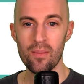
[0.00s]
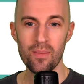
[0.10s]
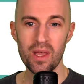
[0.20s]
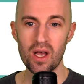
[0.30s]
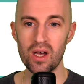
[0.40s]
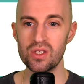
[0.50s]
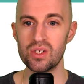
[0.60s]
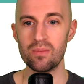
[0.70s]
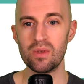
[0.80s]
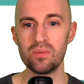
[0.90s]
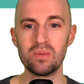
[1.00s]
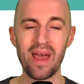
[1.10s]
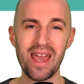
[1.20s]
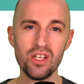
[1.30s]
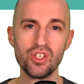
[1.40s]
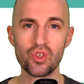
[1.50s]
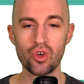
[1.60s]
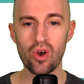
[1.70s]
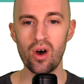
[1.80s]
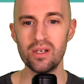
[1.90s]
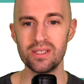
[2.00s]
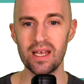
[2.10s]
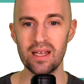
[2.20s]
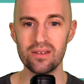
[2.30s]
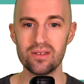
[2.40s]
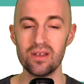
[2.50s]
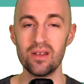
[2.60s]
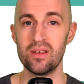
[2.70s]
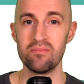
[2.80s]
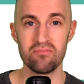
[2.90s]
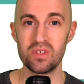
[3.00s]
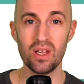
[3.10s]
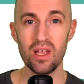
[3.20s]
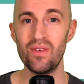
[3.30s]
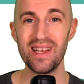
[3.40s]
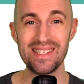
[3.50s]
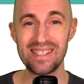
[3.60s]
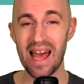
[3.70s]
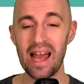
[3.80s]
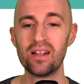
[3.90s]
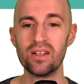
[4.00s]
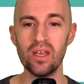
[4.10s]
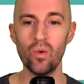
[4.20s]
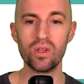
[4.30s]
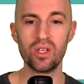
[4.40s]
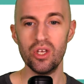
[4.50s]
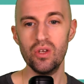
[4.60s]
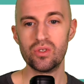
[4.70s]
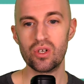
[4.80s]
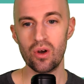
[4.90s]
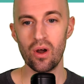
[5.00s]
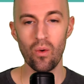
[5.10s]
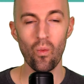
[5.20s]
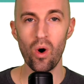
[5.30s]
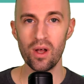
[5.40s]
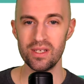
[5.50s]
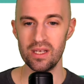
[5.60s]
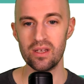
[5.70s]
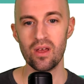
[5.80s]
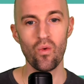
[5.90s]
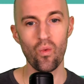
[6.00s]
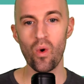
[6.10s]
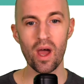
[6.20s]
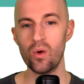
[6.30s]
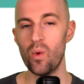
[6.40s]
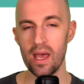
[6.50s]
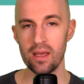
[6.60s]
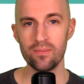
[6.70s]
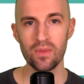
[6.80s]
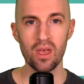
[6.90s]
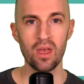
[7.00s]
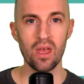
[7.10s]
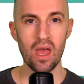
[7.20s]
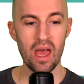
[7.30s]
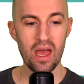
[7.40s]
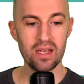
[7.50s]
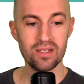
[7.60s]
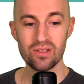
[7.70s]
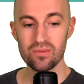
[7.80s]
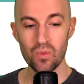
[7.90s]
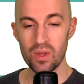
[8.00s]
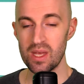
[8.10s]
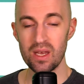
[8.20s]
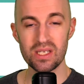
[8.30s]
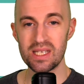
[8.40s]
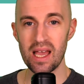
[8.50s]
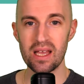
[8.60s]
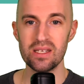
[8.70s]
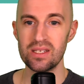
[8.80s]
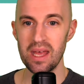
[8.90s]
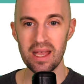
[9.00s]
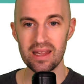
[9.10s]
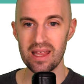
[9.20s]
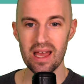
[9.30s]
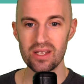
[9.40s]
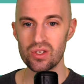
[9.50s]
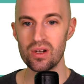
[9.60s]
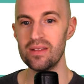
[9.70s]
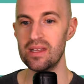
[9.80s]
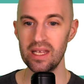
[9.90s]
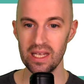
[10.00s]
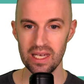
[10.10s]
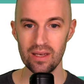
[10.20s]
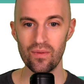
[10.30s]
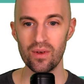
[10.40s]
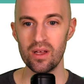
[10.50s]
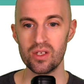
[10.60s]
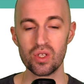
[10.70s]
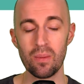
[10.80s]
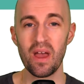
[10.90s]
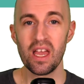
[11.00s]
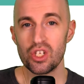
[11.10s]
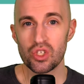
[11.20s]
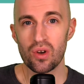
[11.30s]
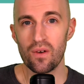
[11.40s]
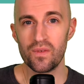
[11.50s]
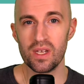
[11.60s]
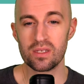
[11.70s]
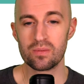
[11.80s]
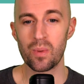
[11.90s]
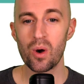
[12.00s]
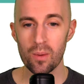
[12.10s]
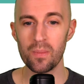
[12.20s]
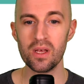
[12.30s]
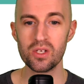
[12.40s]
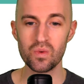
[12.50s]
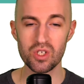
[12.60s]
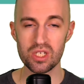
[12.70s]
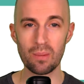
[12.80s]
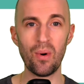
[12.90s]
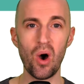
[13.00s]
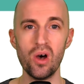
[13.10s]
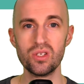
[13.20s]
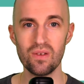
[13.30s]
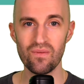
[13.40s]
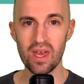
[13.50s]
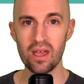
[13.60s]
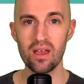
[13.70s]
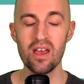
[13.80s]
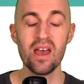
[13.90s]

because sometimes pages or content delivered exactly what the user wanted right away. And within seconds, they get the answer and then they leave. So the page served its purpose, which is a positive thing,